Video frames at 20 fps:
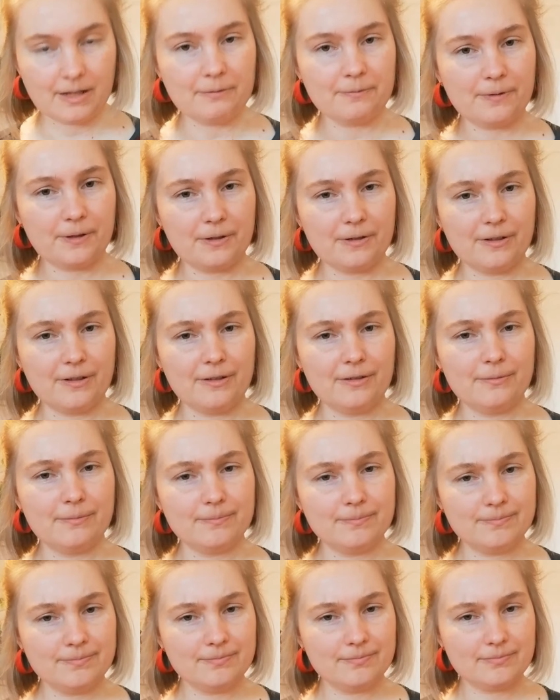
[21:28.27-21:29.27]
photo
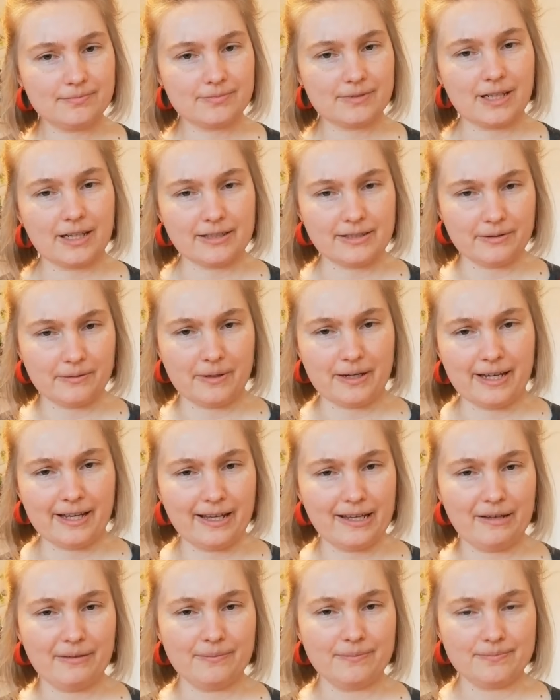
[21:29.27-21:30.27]

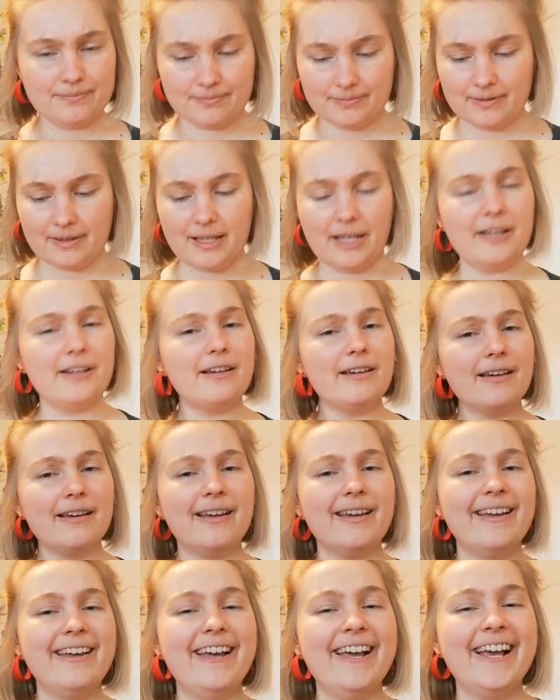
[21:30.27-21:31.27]
cutaway thing.
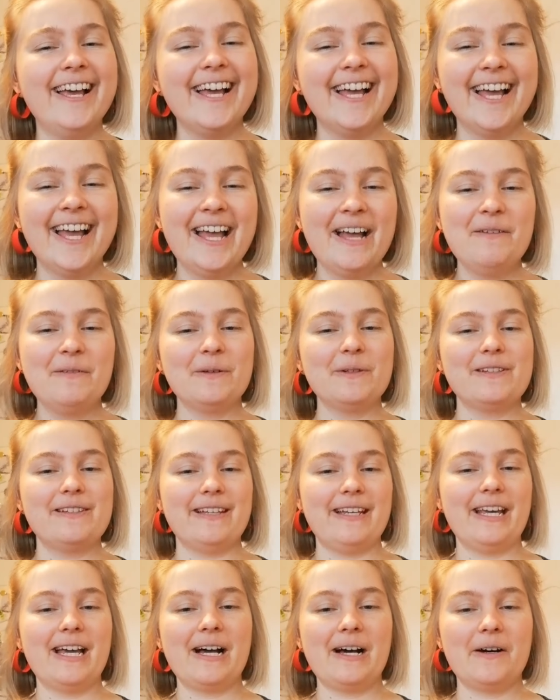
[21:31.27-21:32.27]
We'll
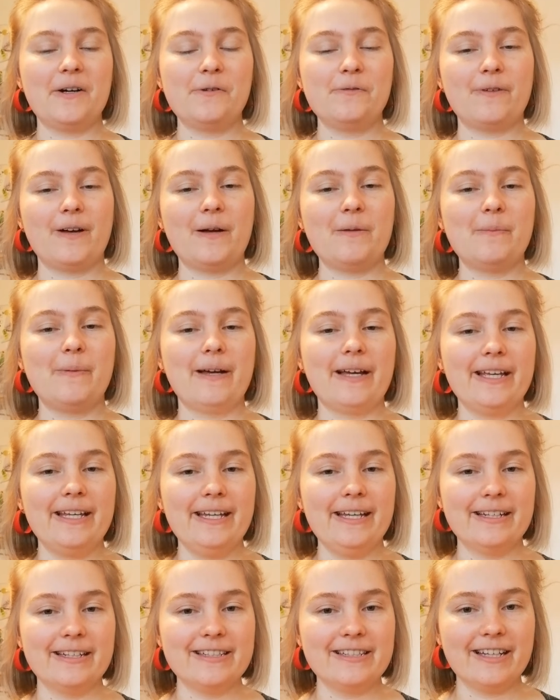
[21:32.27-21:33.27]
see how far my
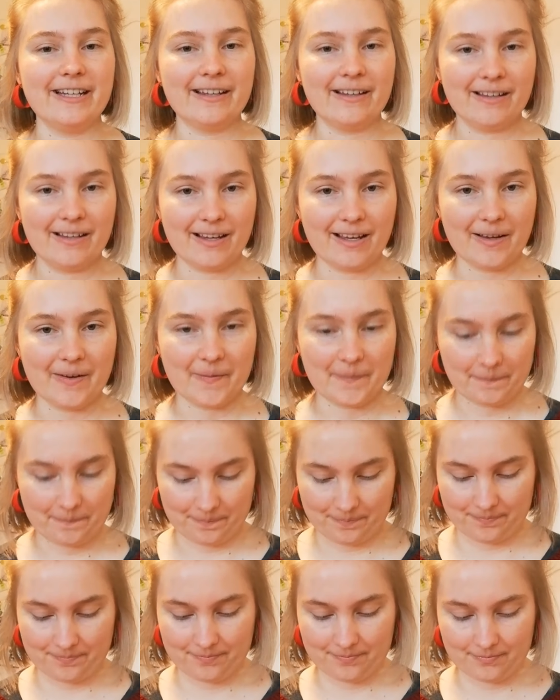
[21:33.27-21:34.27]
editing
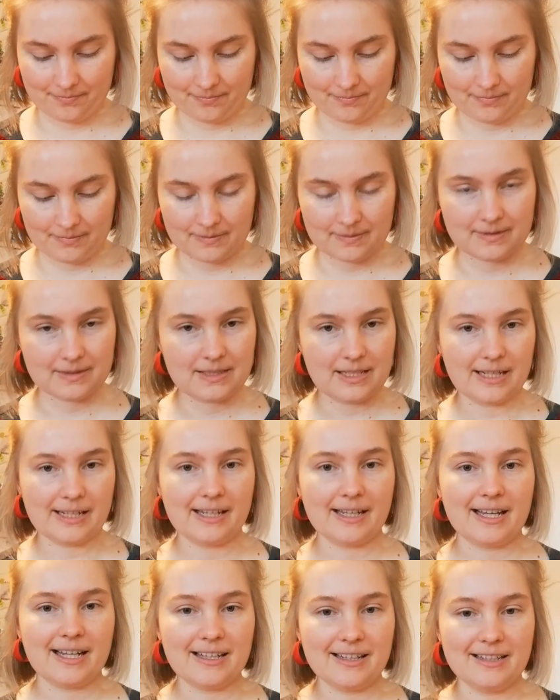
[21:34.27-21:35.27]

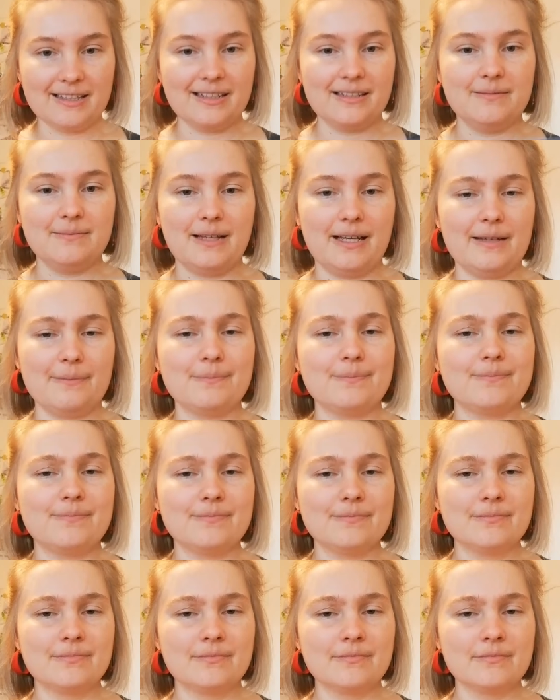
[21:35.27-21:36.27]
technicality, like
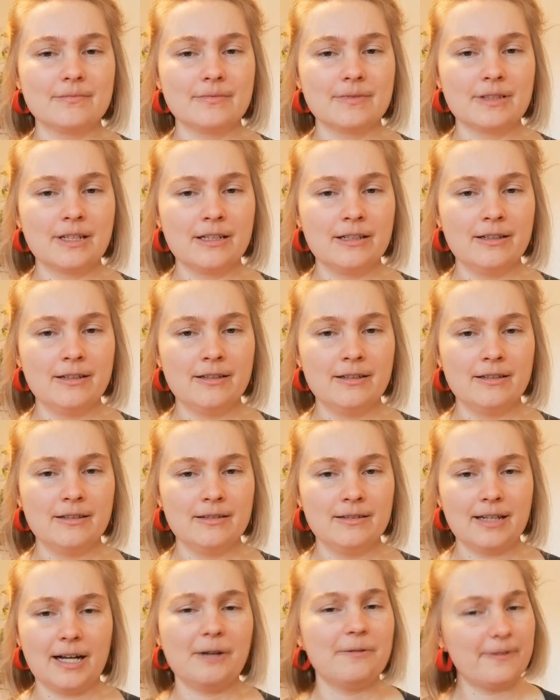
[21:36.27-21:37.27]

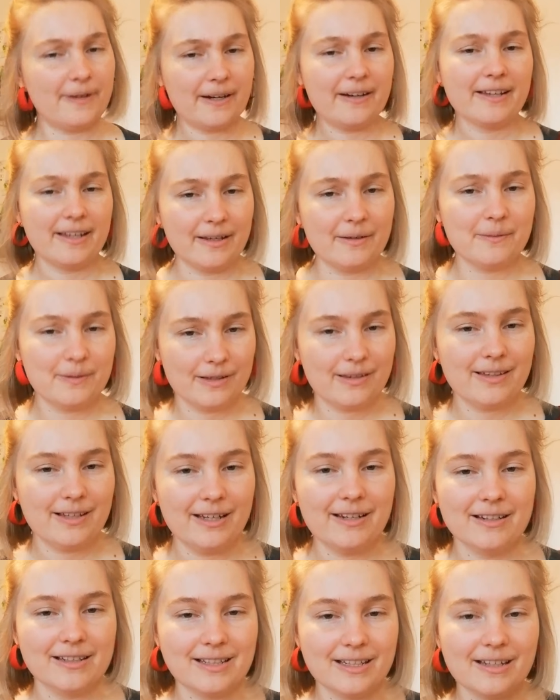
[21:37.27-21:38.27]
how far I get with the
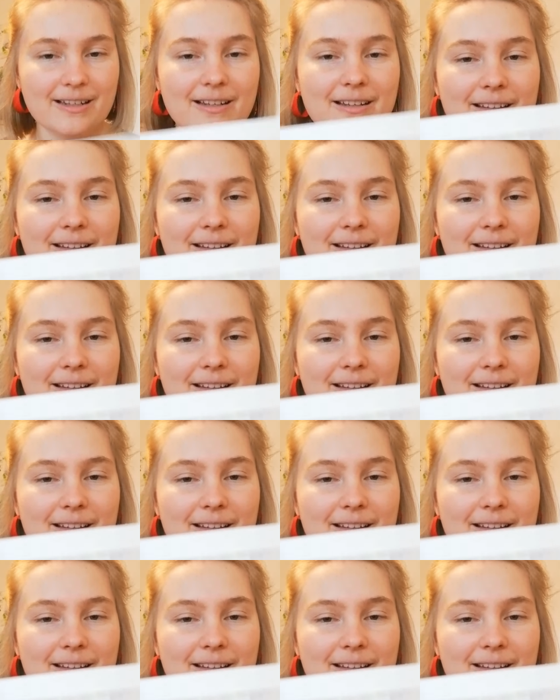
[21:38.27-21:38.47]
editing.